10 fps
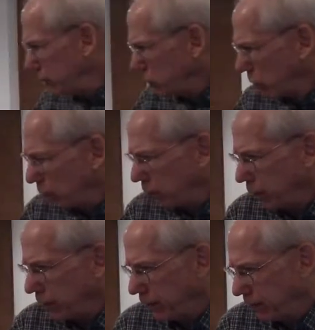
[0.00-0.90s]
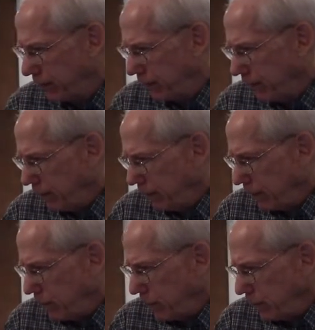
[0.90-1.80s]
internally
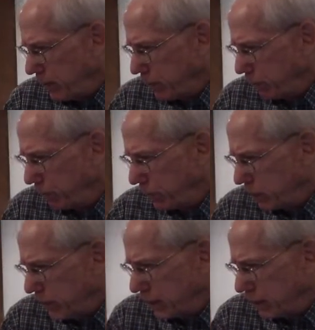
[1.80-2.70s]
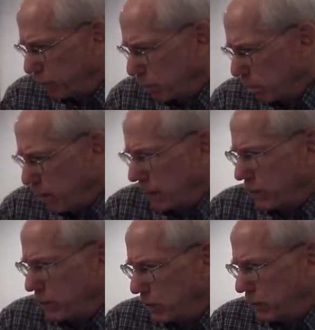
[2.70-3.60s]
having these sense of
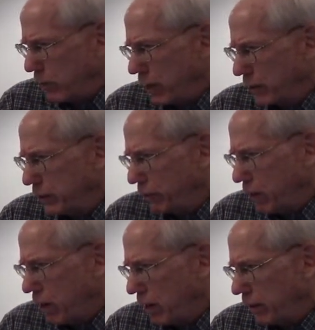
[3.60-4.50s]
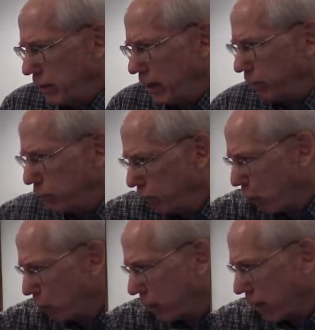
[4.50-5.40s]
rebellion or rejection of God, not
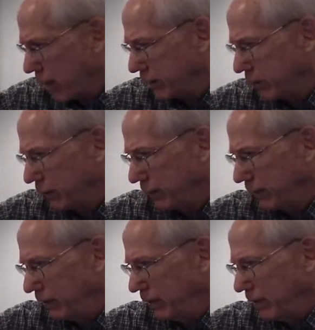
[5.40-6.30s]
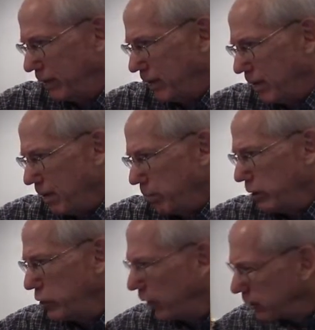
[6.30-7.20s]
vocalizing,
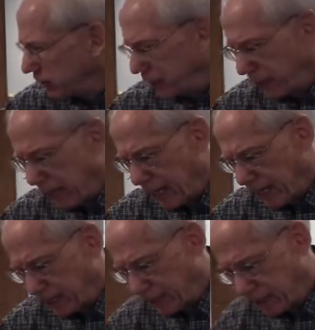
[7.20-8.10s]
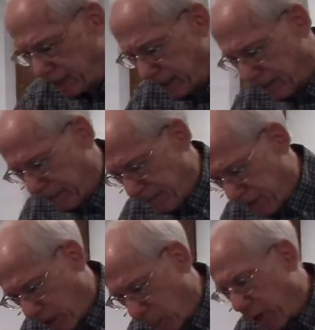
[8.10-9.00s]
but just in case he'd done that.
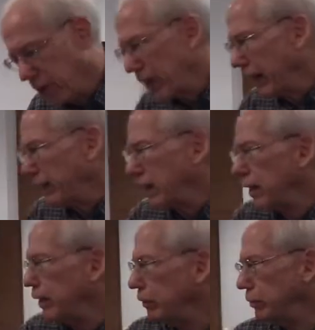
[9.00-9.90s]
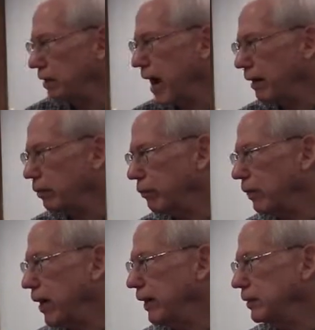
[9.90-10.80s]
Now, whether that kind of
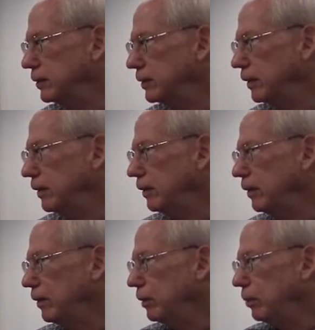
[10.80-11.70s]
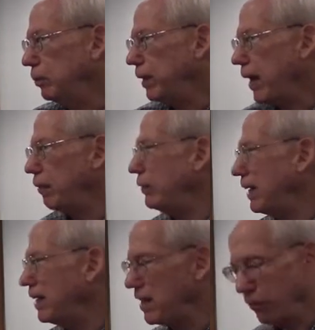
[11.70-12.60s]
sacrifice would have any